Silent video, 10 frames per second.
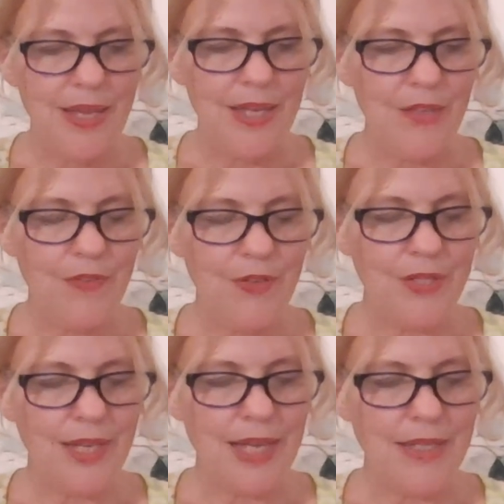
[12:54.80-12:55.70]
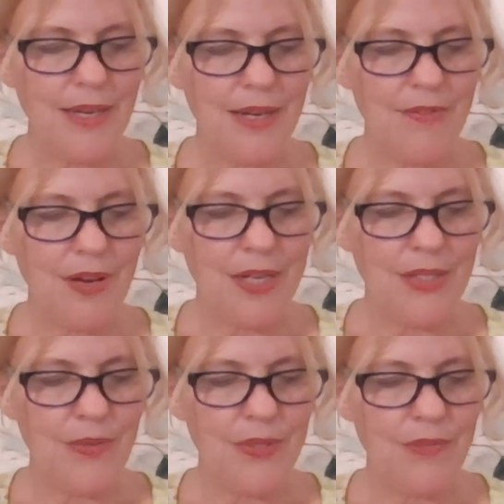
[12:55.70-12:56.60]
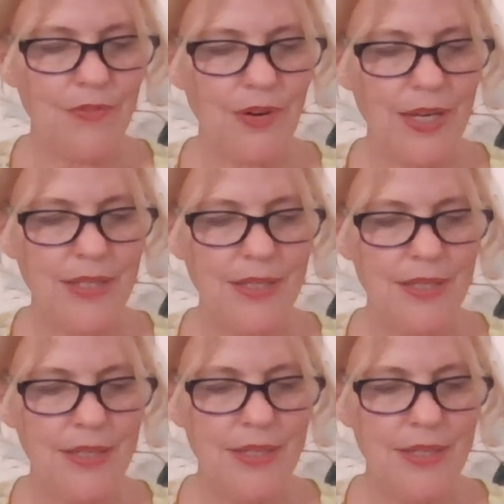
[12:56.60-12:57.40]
In the first case, I advise you as a friend